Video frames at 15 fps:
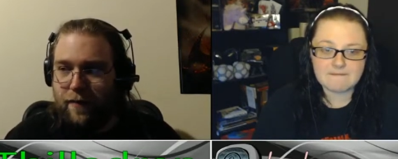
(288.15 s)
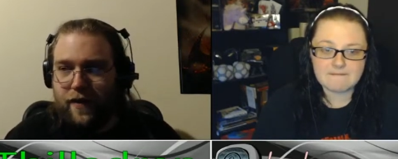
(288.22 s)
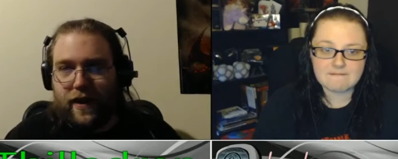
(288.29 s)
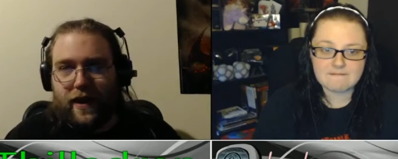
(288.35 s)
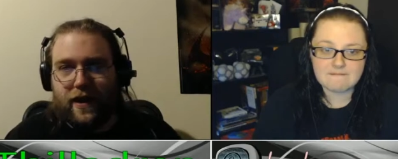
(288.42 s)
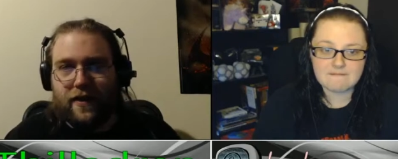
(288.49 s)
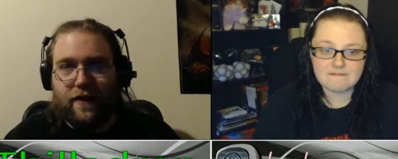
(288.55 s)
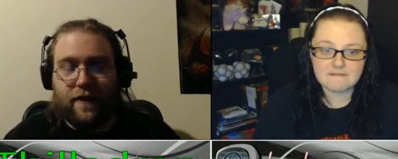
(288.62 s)

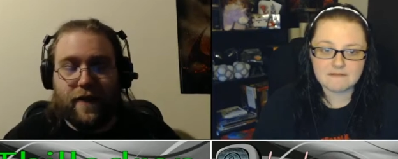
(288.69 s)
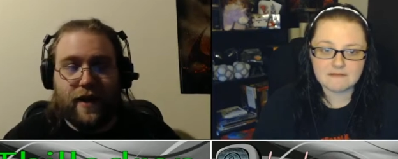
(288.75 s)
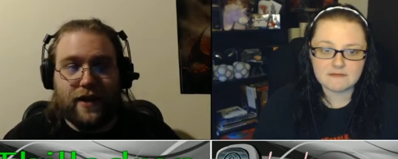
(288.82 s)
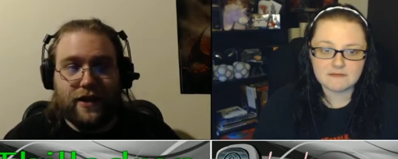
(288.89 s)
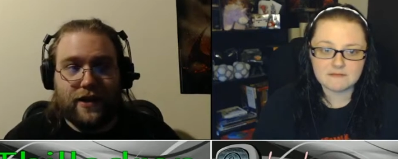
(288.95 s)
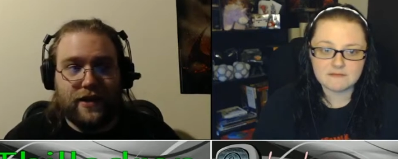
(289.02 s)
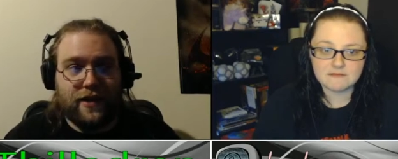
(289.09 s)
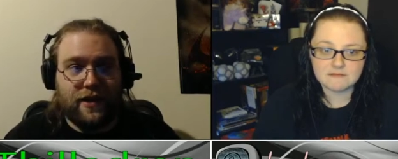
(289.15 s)
Speaker 1: thinking,
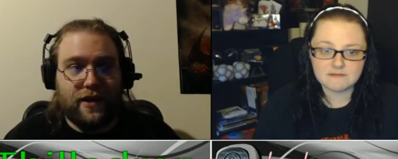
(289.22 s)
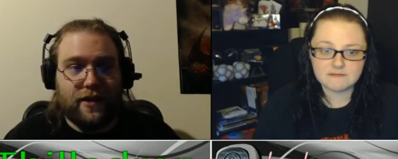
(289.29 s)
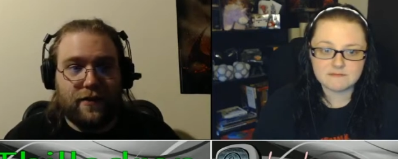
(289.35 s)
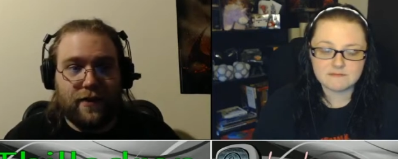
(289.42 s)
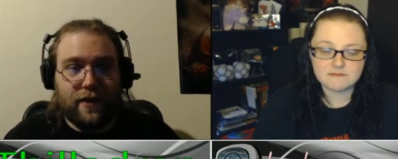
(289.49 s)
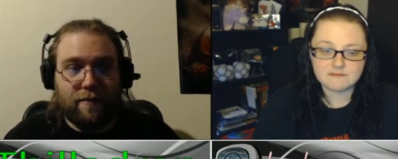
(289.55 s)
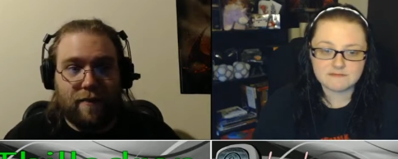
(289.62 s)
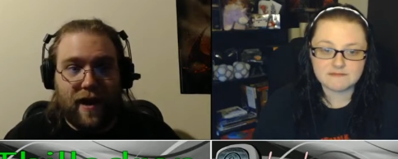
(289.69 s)
great, she's going to
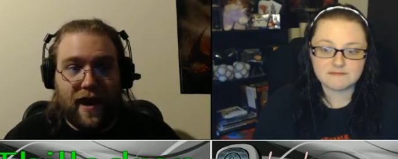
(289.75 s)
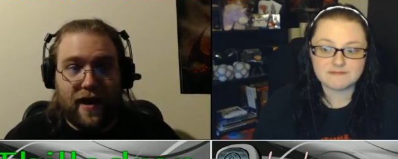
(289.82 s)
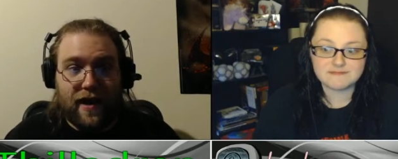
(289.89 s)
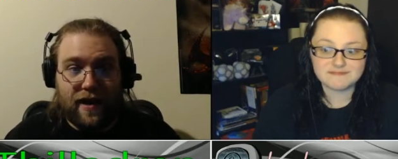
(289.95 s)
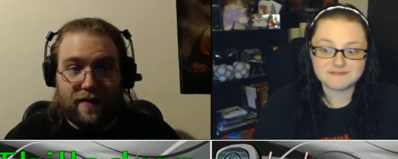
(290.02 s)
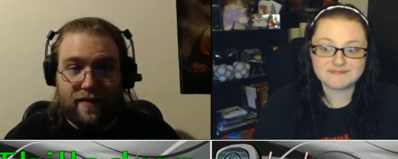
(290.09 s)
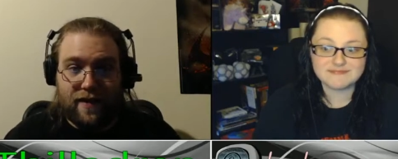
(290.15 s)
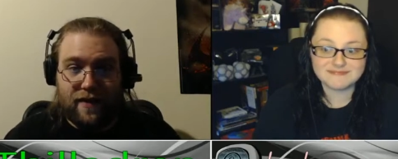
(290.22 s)
go on
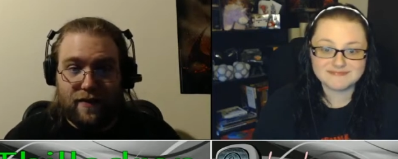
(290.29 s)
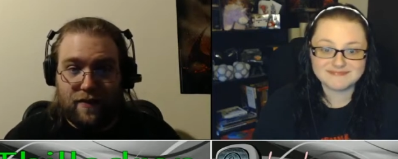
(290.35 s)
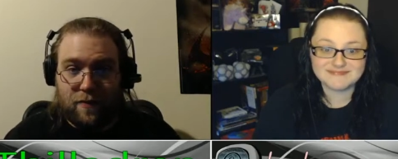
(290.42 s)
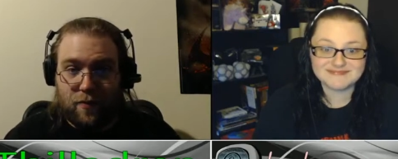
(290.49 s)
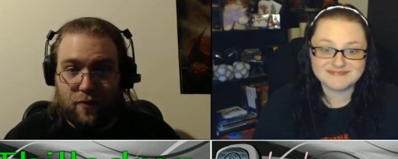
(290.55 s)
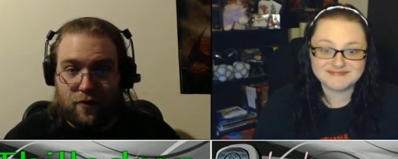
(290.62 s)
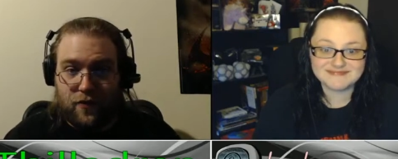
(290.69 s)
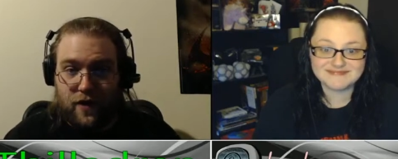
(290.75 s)
badass kill
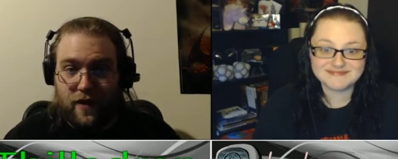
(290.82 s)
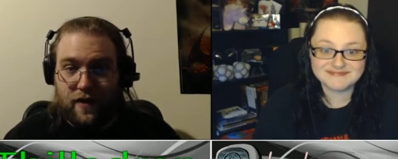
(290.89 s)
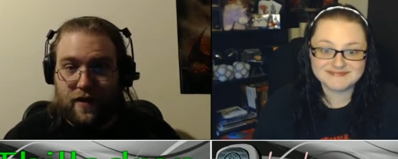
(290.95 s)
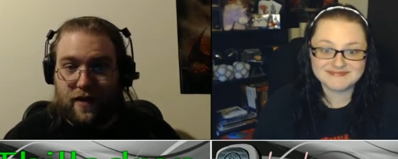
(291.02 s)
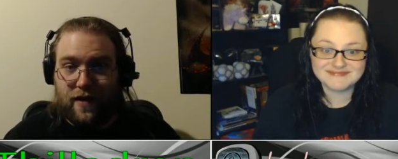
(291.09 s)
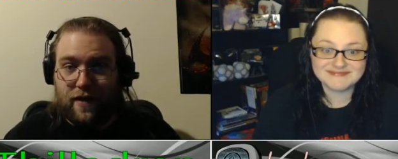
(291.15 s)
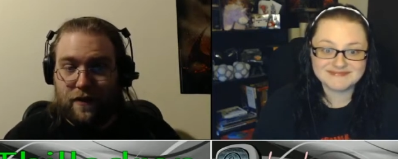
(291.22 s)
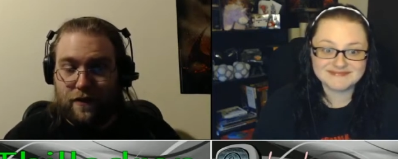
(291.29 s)
streak,
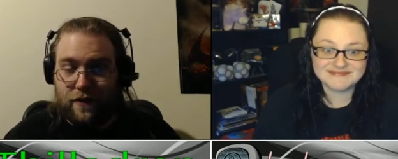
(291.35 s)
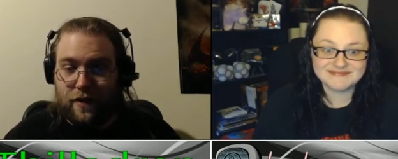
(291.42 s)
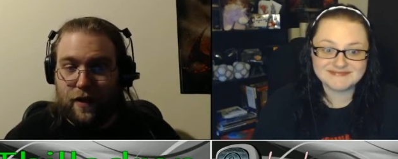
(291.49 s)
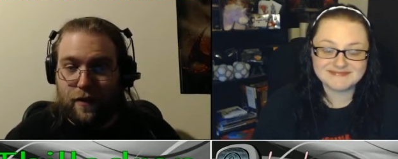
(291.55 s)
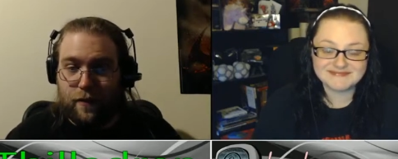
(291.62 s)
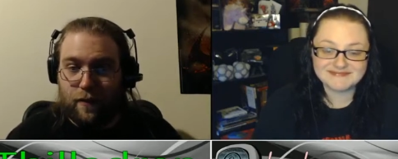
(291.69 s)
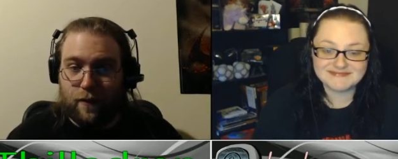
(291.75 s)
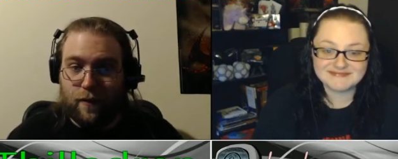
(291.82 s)
killing
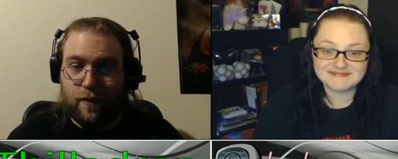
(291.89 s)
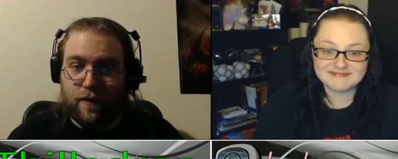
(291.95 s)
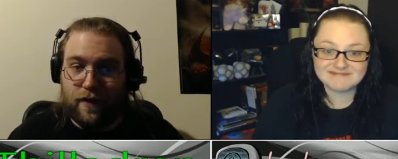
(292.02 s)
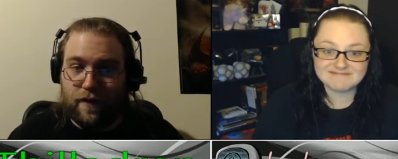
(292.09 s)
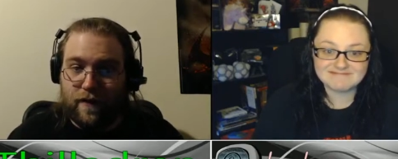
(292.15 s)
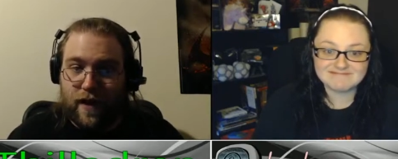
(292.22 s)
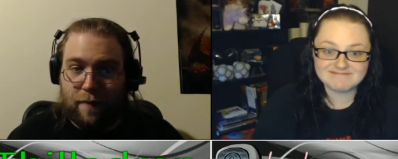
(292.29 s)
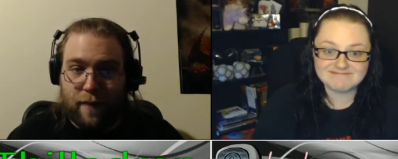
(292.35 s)
streak through a room
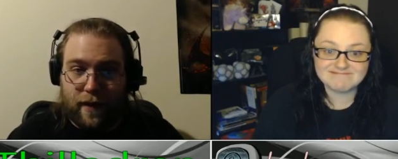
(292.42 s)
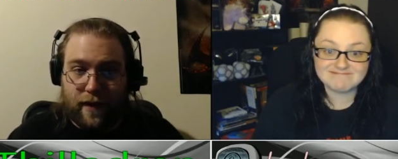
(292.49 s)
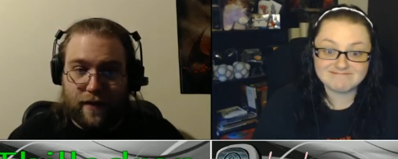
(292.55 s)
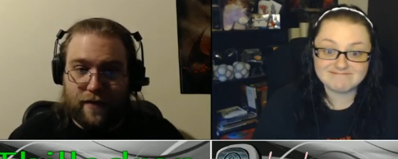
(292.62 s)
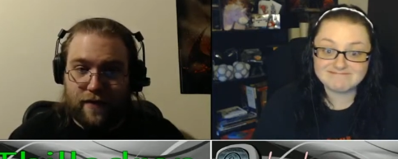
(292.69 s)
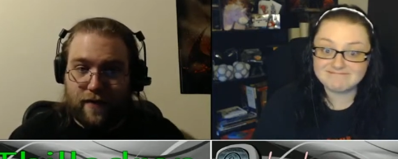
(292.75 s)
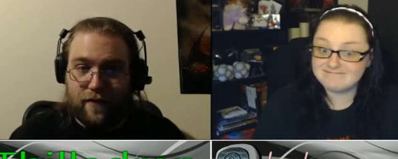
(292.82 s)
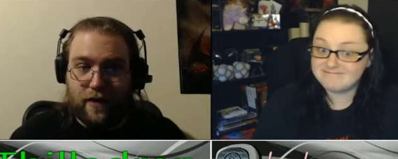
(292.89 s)
full of
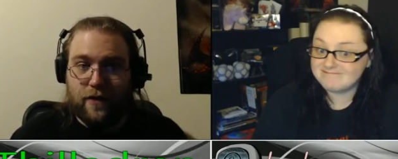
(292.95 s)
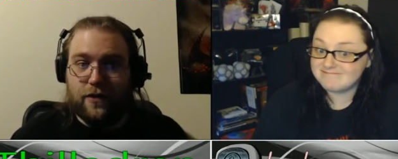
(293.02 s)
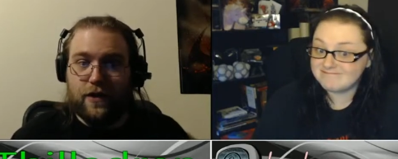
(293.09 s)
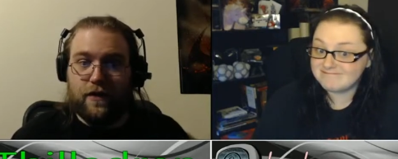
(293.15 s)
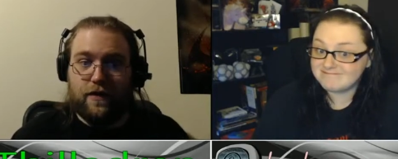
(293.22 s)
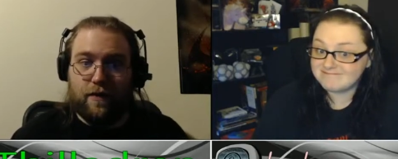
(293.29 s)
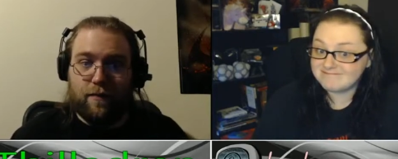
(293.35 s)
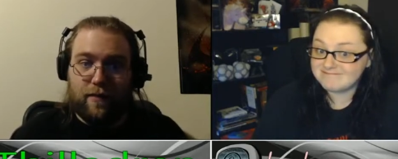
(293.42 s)
vampires, even though
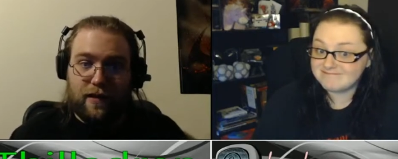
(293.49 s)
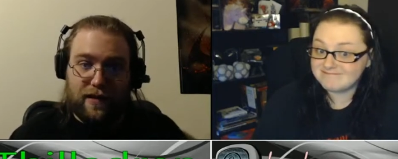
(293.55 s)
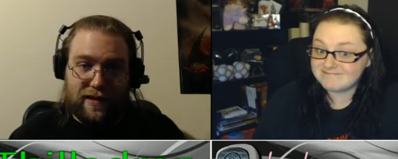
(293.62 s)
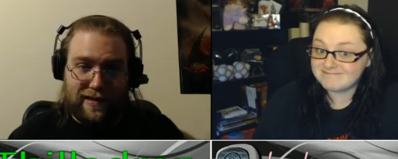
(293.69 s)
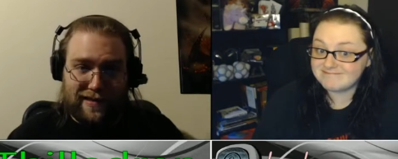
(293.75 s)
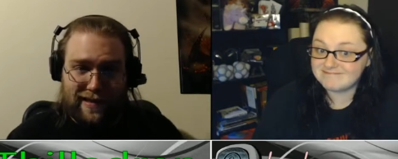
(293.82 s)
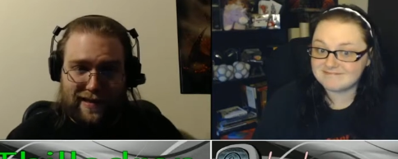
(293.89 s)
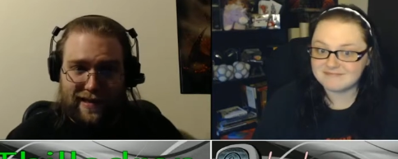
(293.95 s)
she's
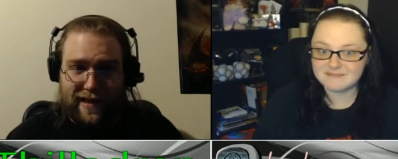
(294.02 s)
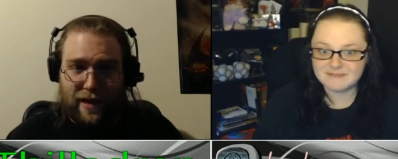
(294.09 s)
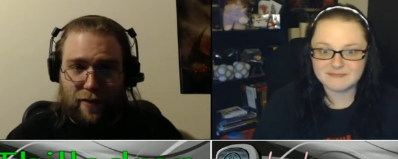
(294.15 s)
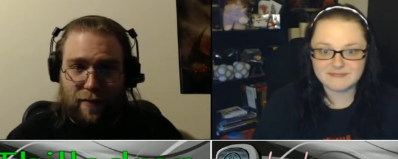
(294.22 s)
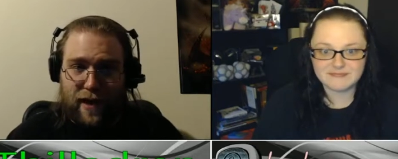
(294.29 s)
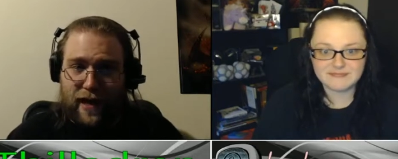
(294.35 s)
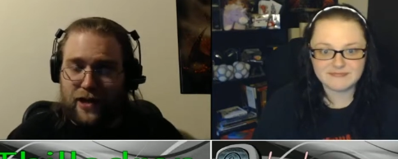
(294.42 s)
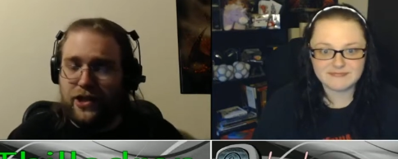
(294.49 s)
completely
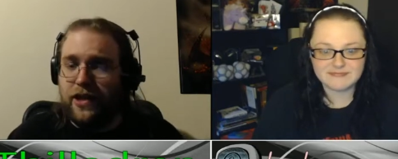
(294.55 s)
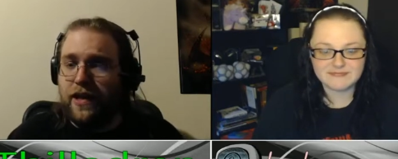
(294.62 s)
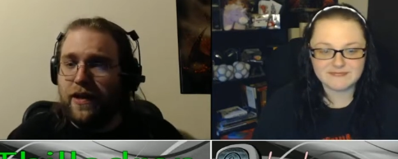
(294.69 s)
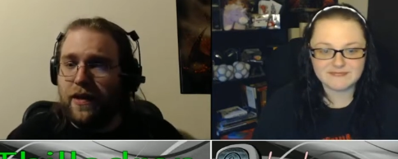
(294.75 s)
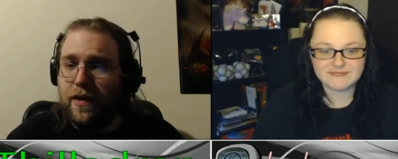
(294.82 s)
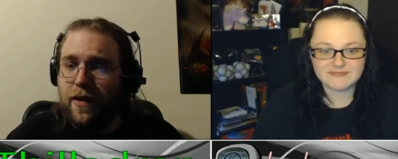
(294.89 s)
outmatched.